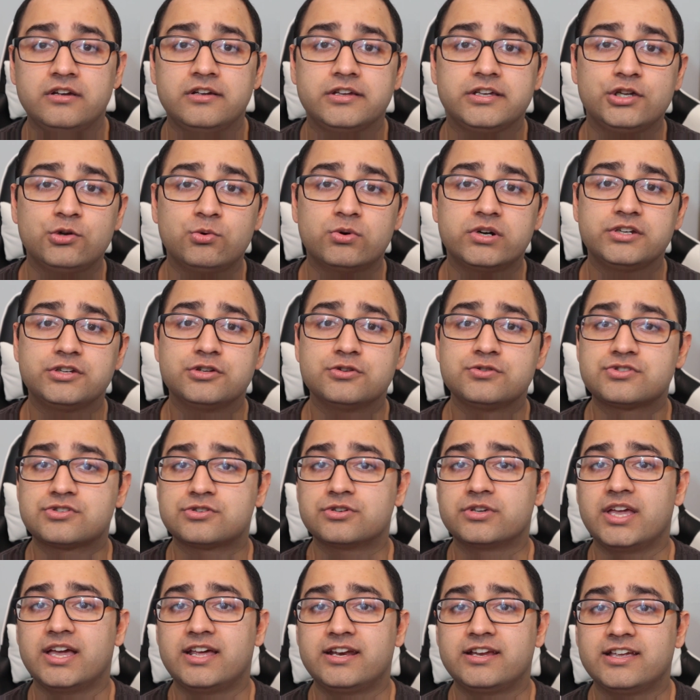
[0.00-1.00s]
you are used to
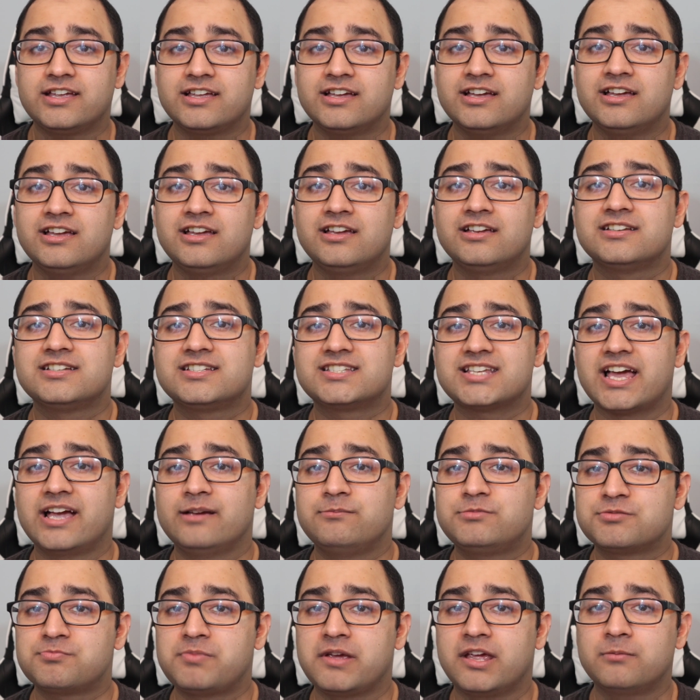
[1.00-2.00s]
getting
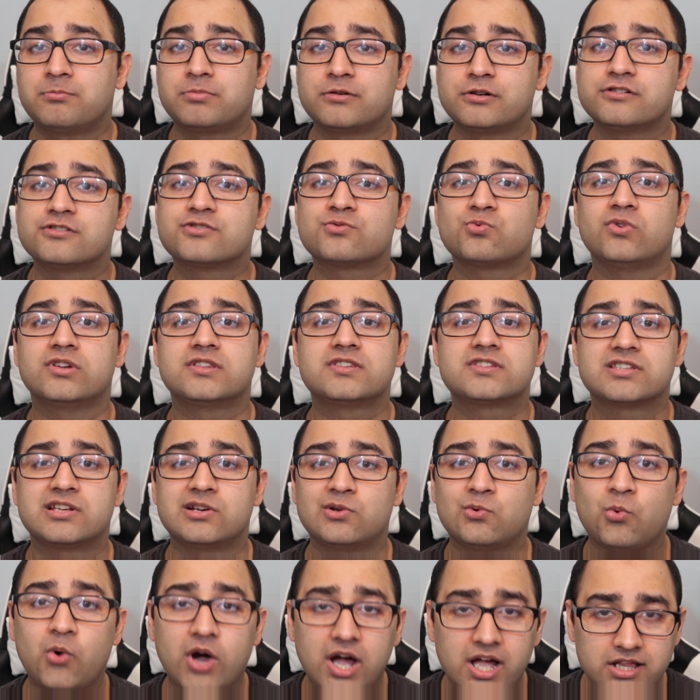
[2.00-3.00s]
typed papers once in
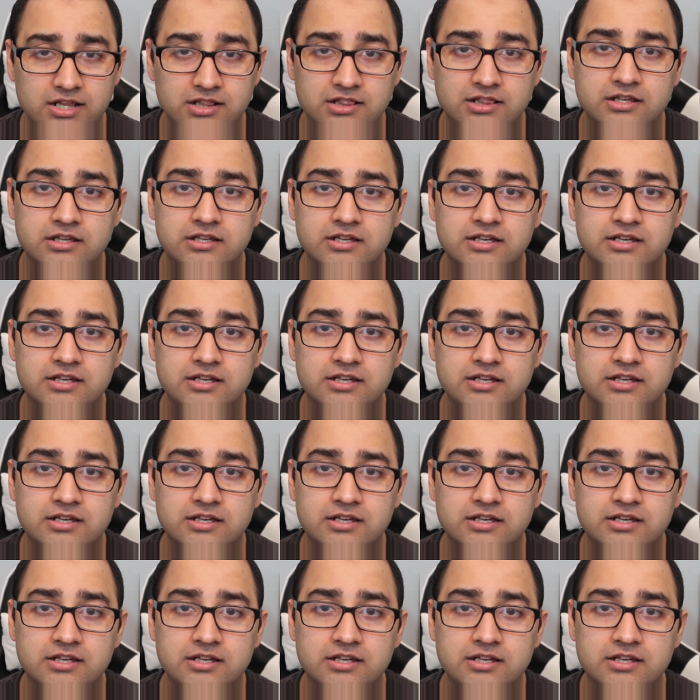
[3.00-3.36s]
a while.